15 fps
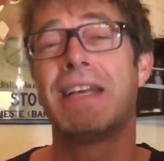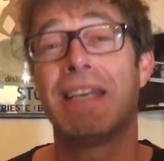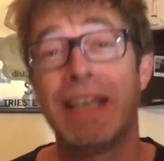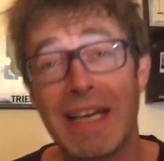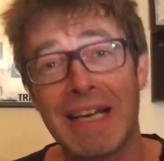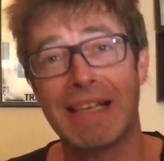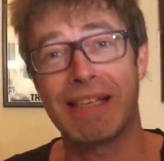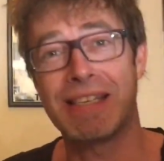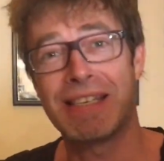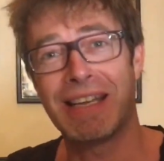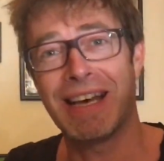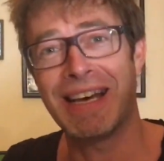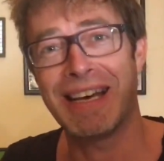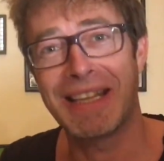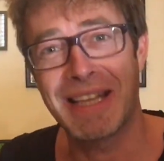Yes,
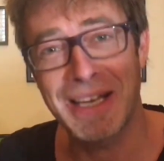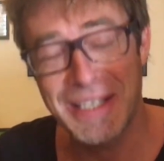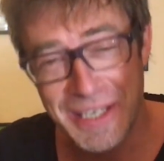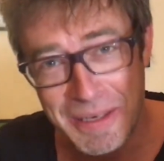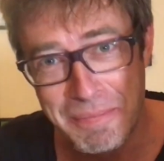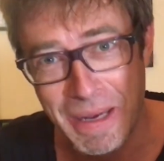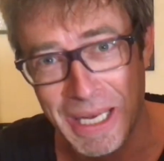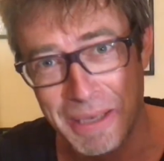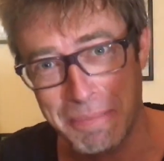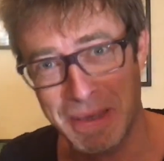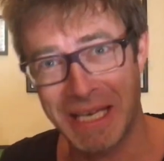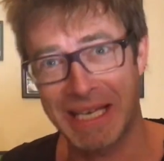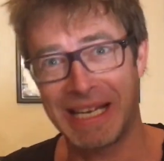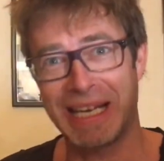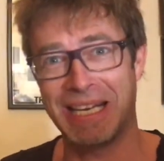they did make
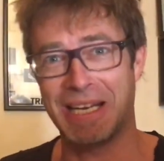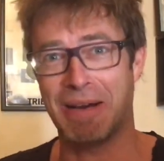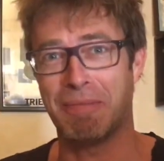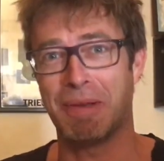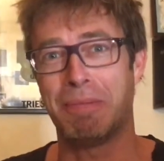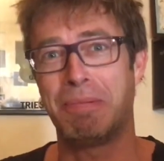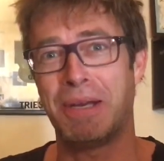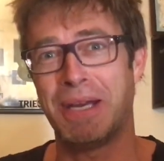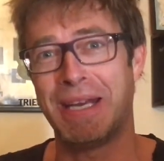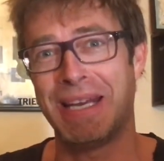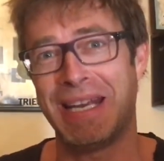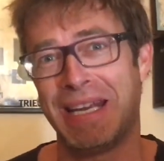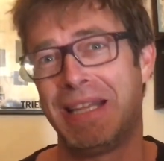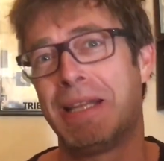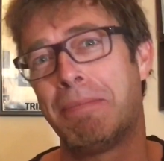me clean up the pee
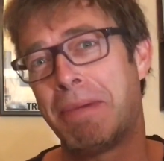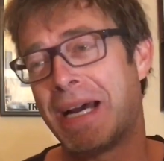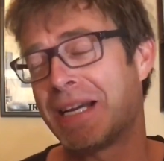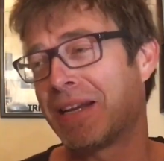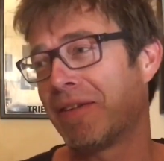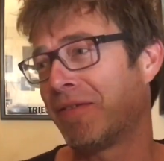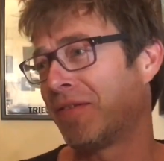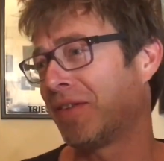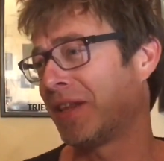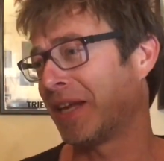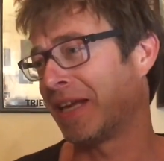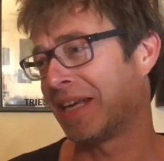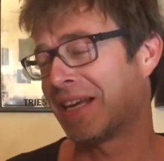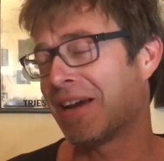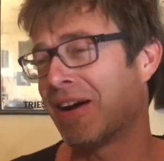in the back of
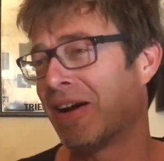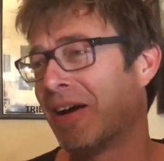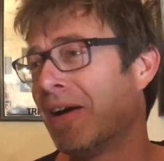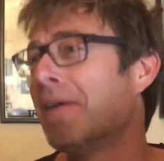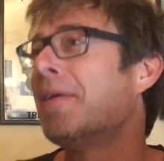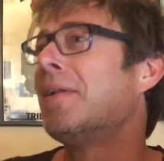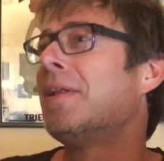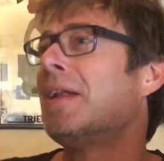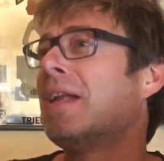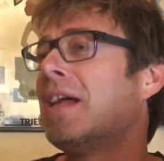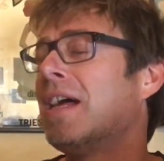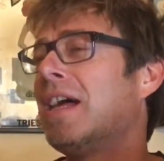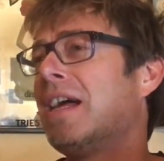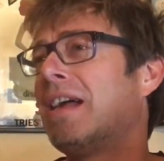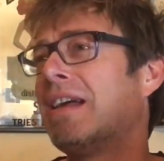the car.
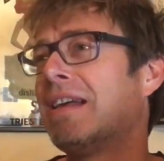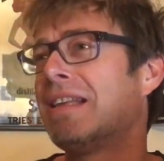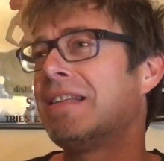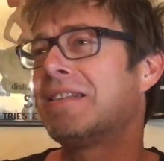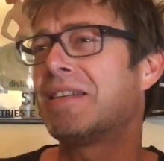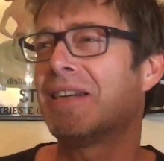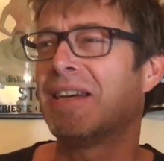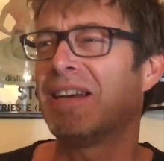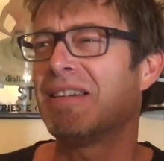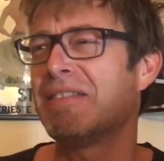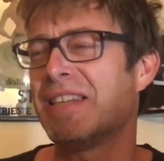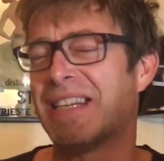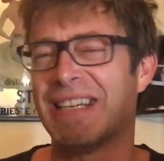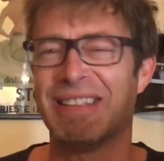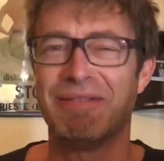And
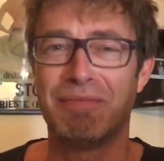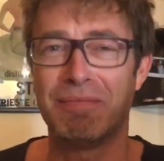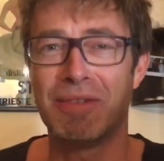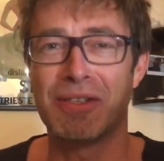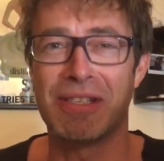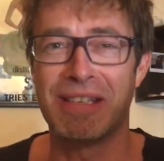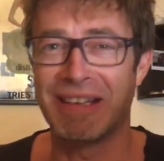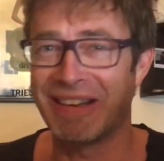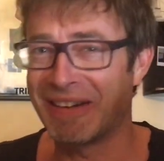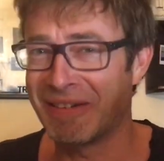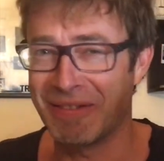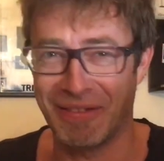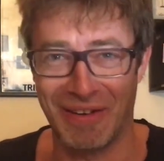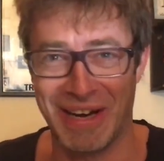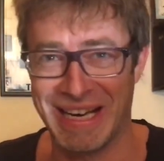yeah, wasn't
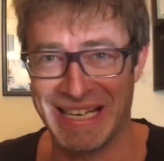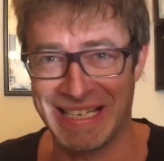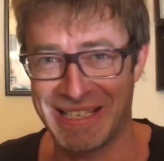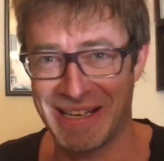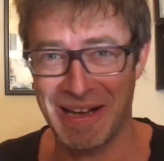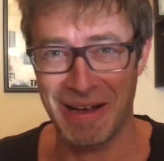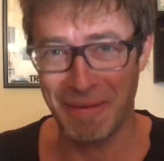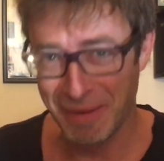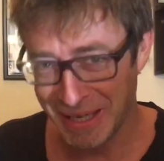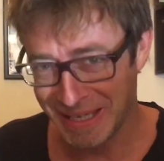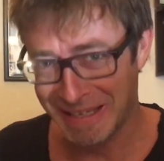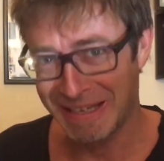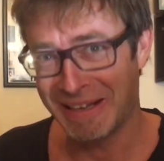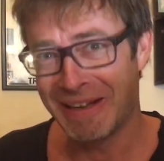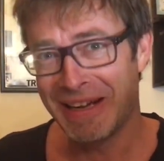great. I
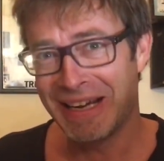mean,